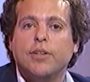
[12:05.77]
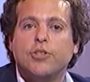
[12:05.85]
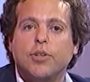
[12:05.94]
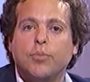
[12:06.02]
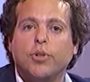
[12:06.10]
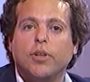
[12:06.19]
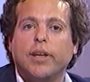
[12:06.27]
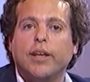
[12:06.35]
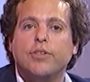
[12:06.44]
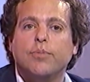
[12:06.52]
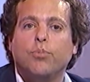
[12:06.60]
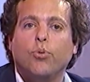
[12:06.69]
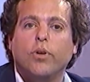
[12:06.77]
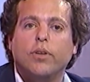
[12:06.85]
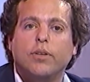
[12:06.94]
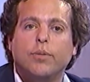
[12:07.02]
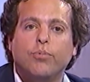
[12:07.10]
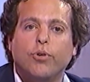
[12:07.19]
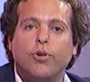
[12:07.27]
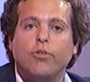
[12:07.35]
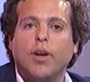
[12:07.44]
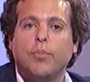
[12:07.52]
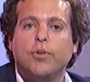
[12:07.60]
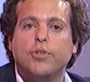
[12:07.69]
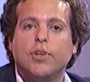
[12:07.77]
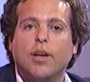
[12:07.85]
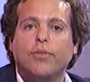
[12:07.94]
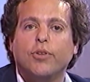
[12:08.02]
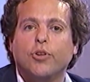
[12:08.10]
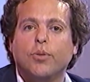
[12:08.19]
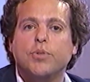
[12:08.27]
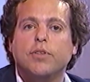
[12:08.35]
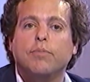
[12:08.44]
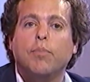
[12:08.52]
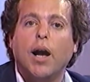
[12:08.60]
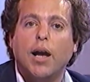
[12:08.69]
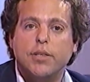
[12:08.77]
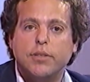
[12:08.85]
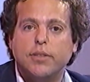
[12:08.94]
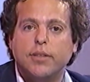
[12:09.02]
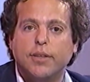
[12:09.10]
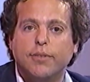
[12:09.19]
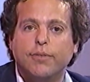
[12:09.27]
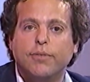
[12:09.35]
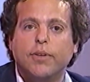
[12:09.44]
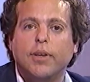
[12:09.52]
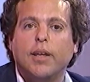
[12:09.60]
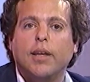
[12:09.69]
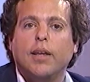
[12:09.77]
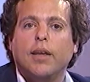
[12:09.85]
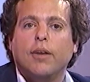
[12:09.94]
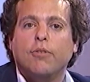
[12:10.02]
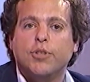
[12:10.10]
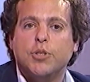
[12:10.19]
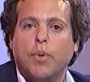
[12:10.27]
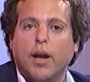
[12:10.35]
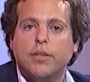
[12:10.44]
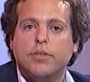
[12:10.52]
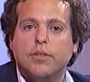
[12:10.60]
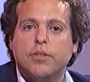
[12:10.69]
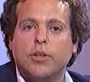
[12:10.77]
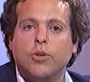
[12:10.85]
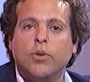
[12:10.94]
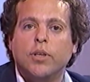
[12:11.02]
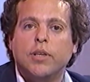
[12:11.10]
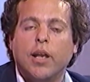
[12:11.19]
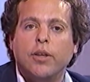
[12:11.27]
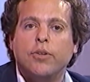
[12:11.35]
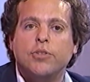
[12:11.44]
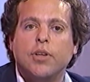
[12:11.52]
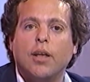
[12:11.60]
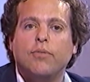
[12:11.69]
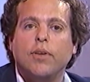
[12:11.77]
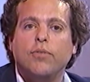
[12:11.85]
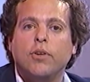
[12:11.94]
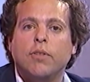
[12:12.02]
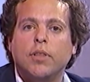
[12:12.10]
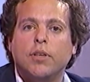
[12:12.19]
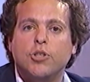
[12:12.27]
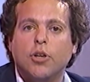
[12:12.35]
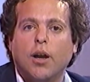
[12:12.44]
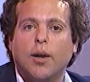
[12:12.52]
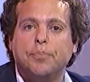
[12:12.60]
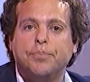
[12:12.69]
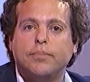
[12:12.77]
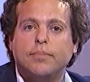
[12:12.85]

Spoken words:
Similarly, it's important to program yourself in terms of positive responses, that you can tell yourself, if you're at the job